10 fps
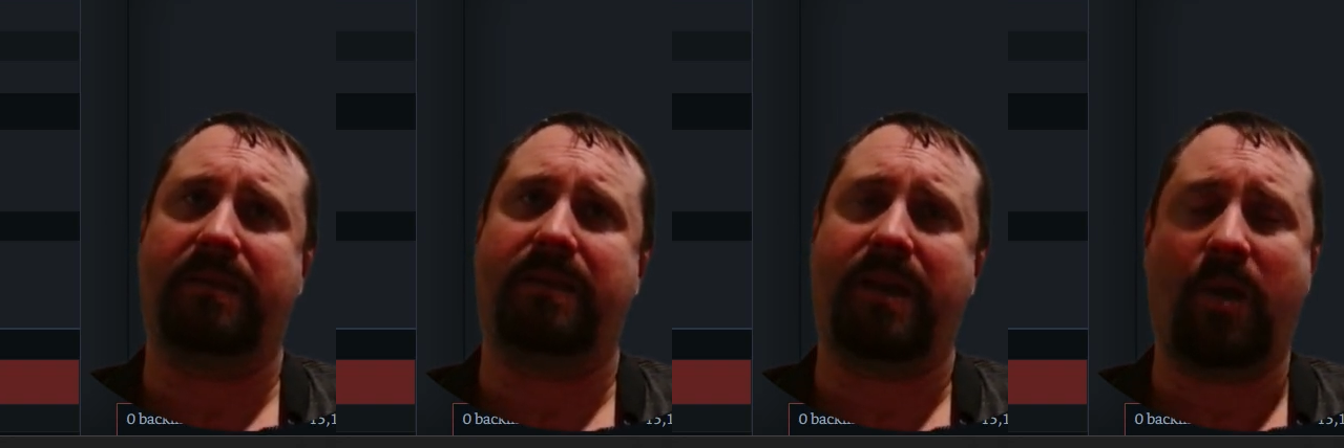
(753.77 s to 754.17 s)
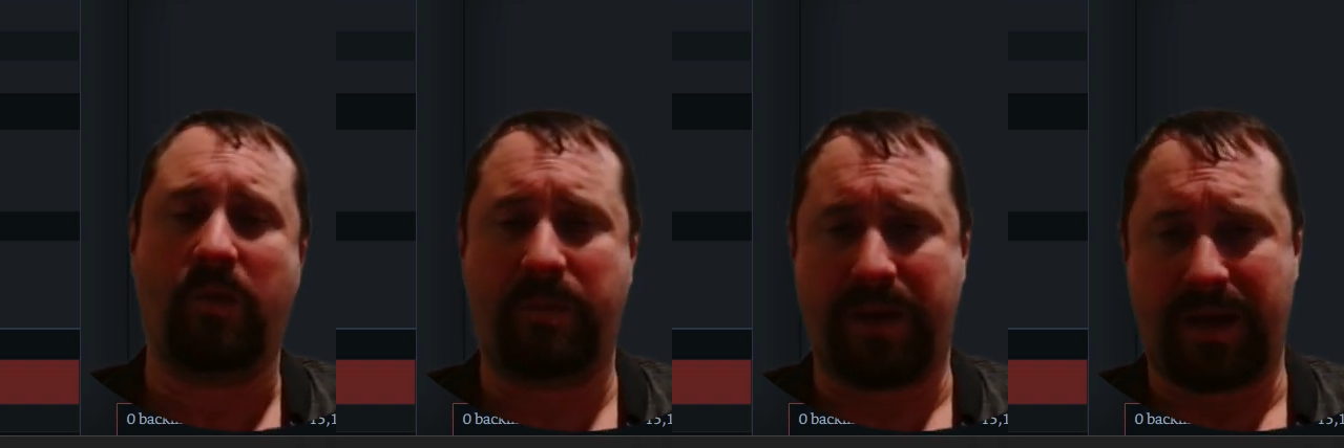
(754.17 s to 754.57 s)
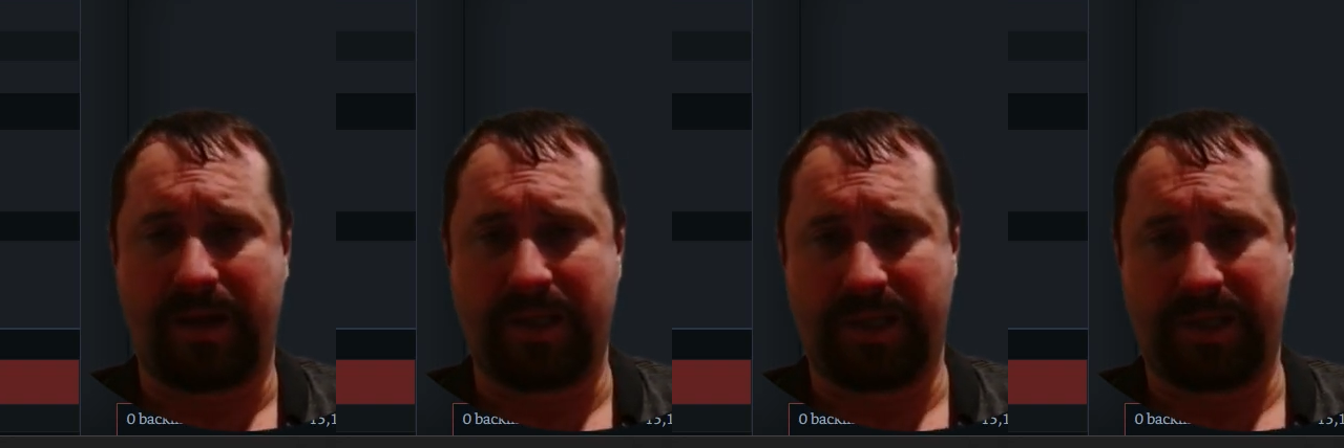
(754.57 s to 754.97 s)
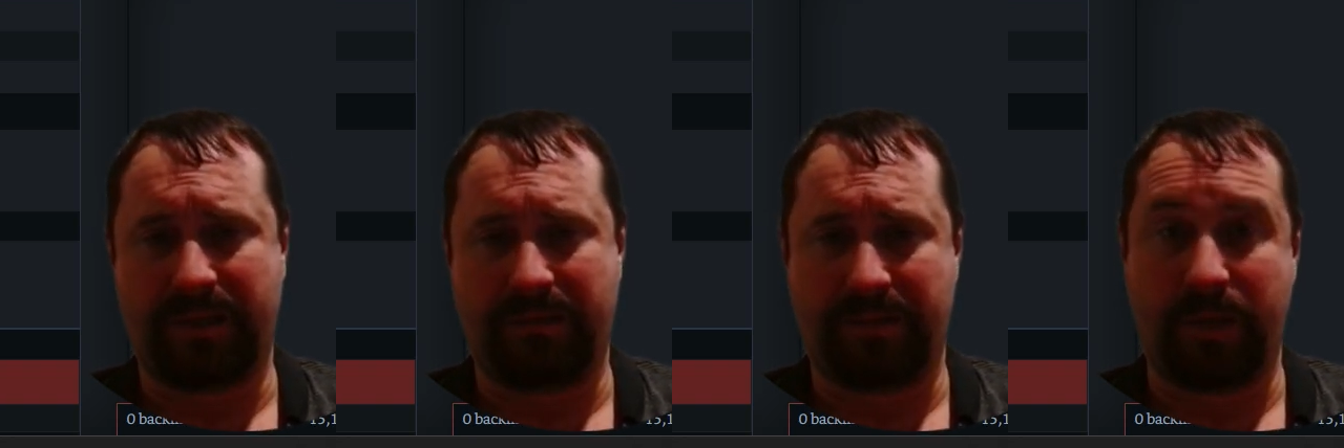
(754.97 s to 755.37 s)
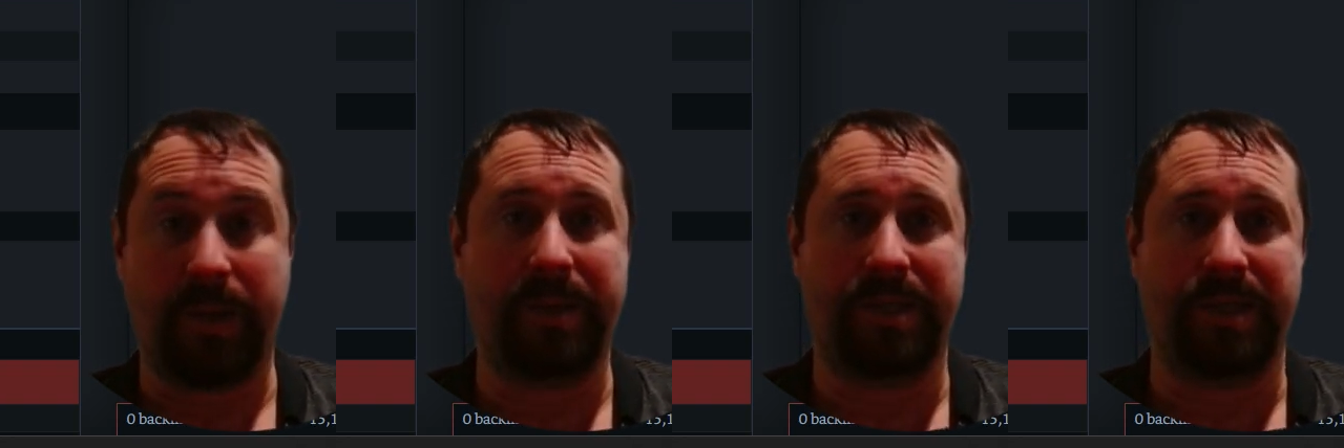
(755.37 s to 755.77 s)
health bars to
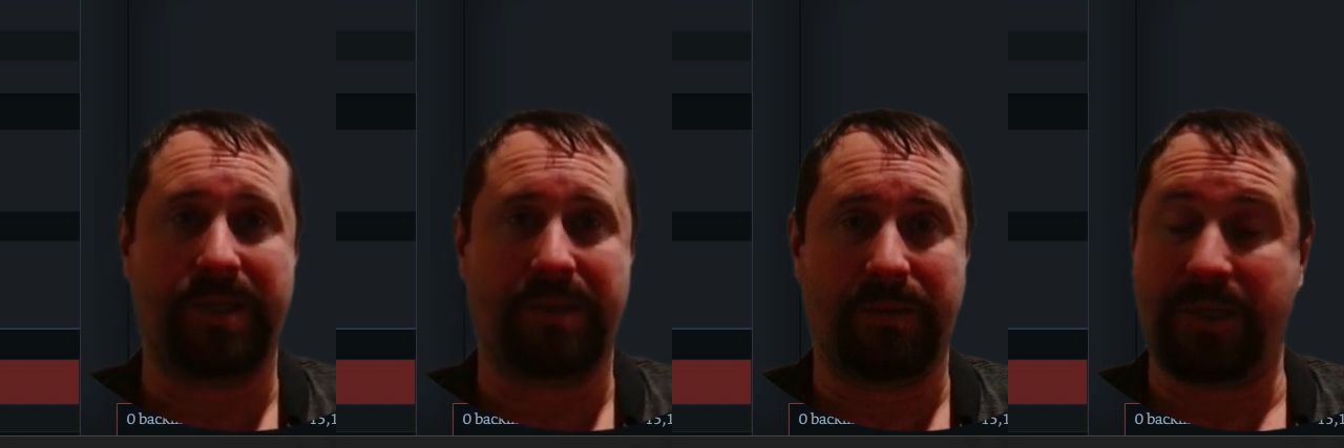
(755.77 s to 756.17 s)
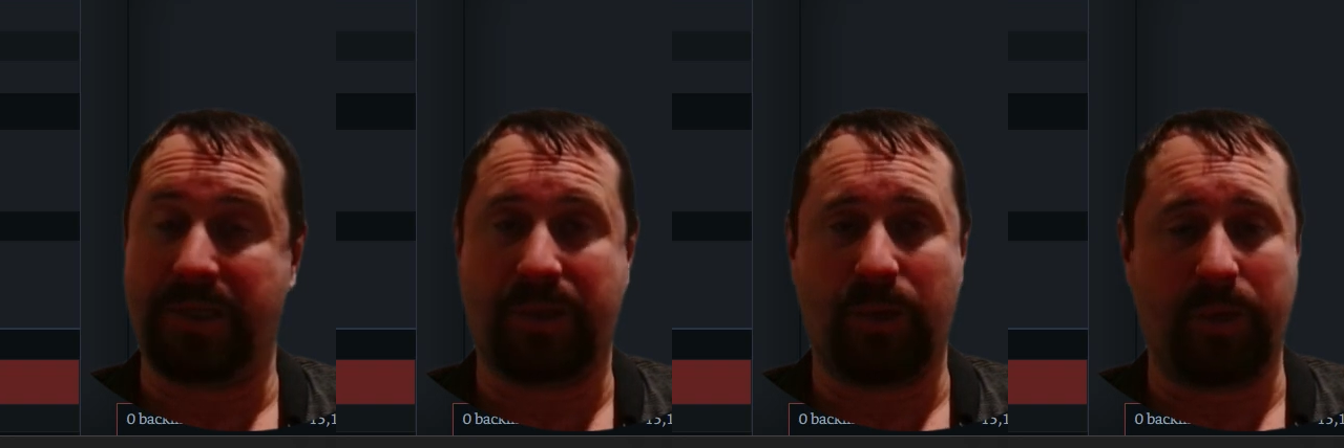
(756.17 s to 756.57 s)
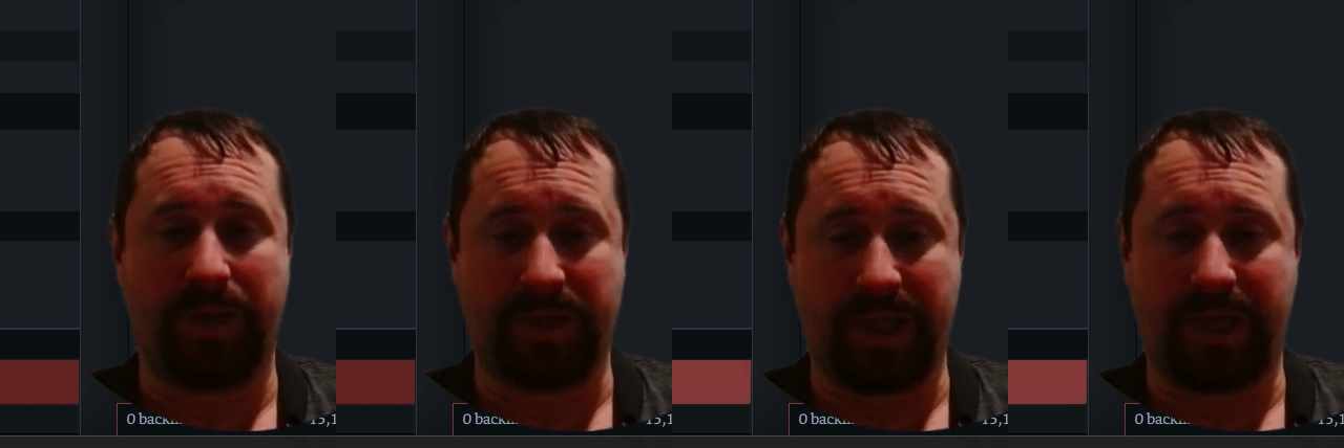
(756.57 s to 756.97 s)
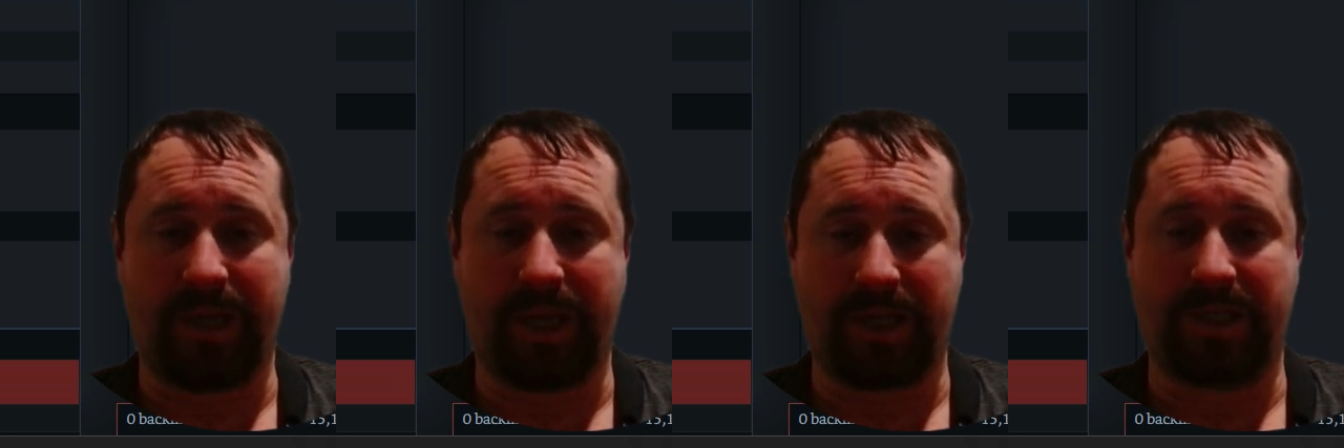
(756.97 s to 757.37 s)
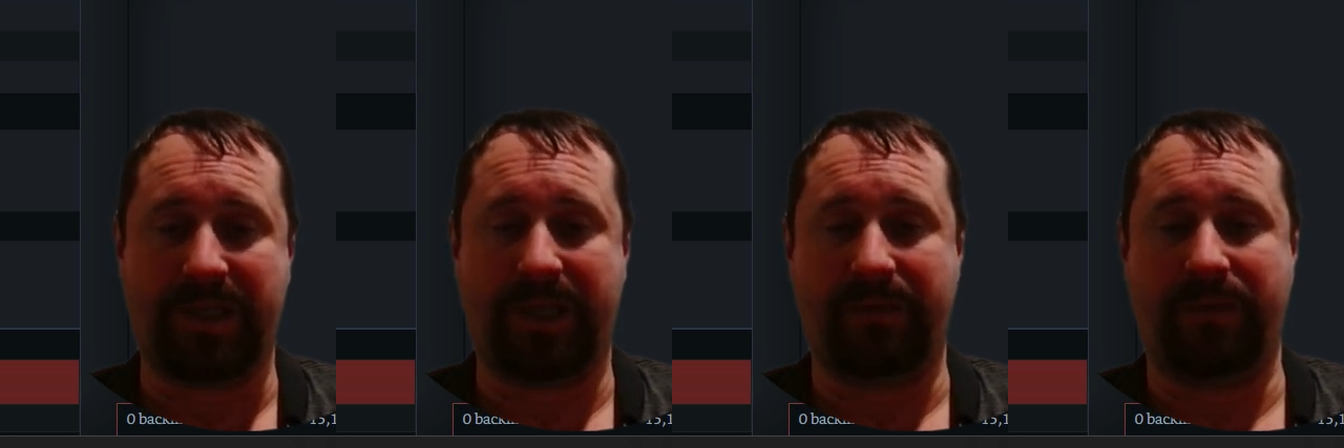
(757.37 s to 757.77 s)
images, which is cool, because now you can actually
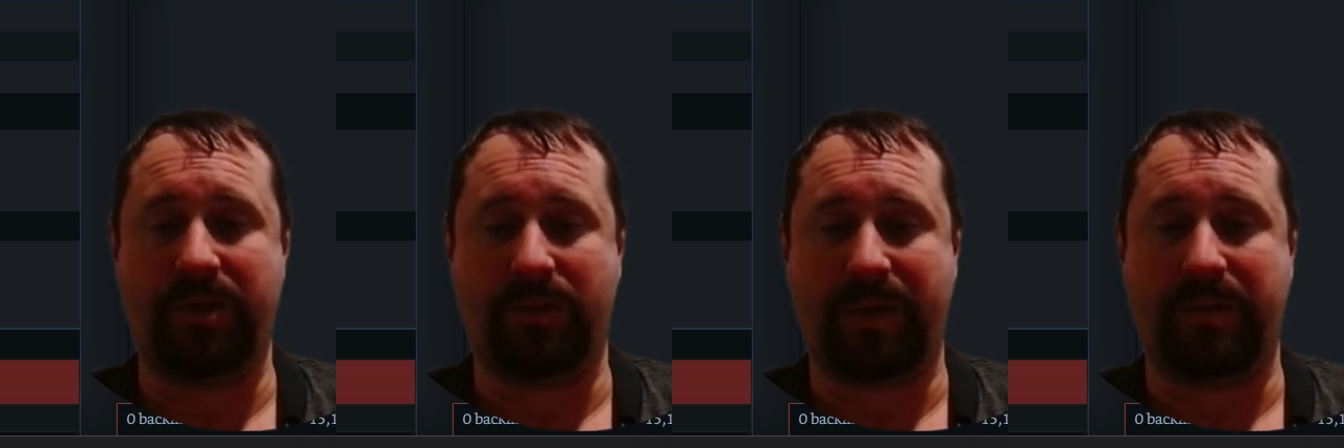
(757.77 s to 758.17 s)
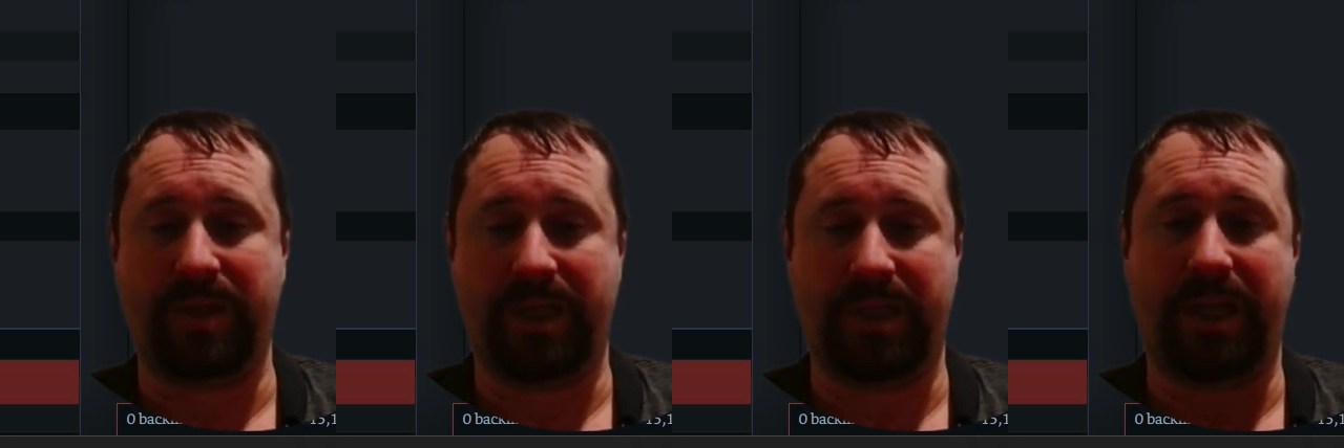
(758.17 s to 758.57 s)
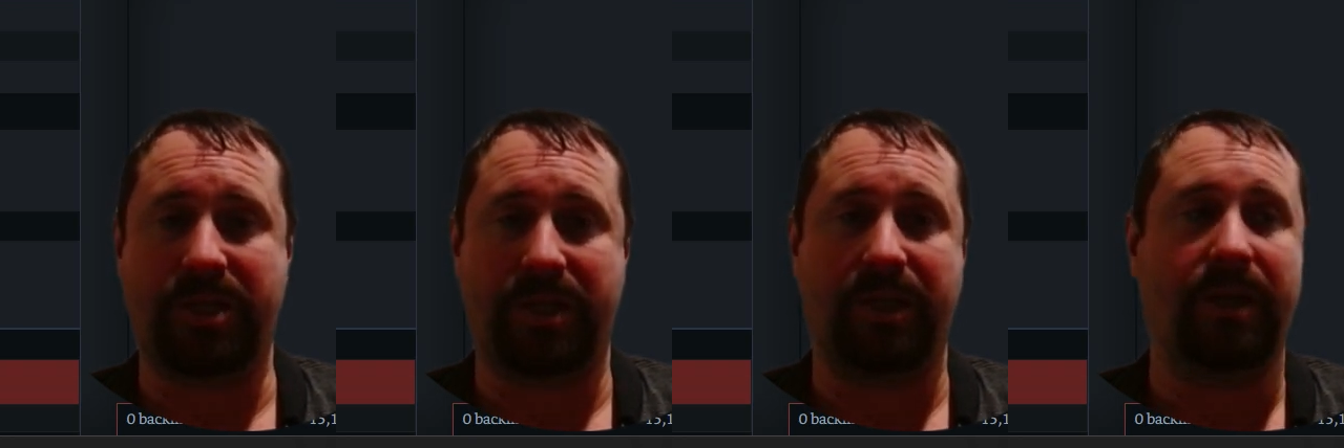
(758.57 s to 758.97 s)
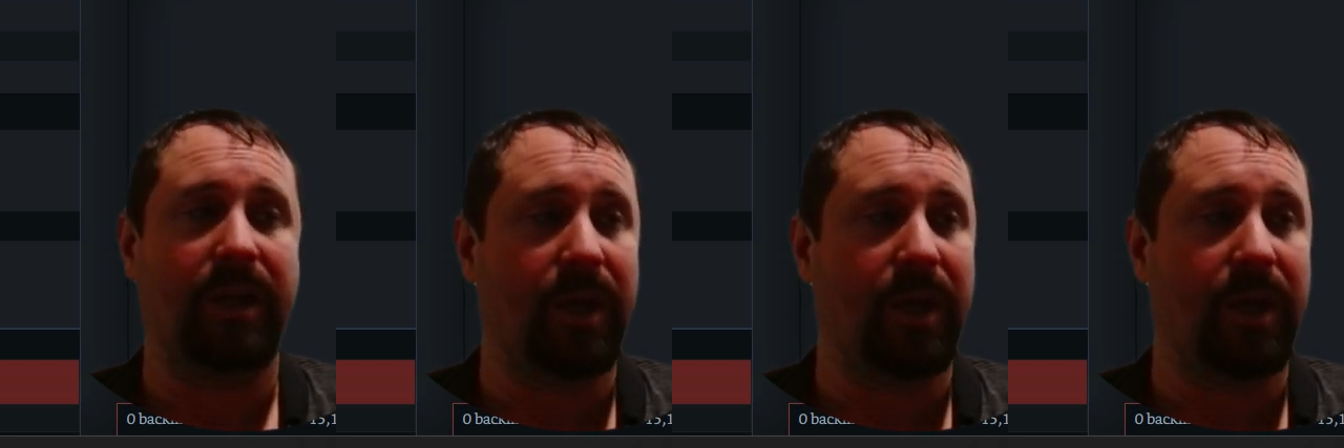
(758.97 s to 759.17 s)
see a visual representation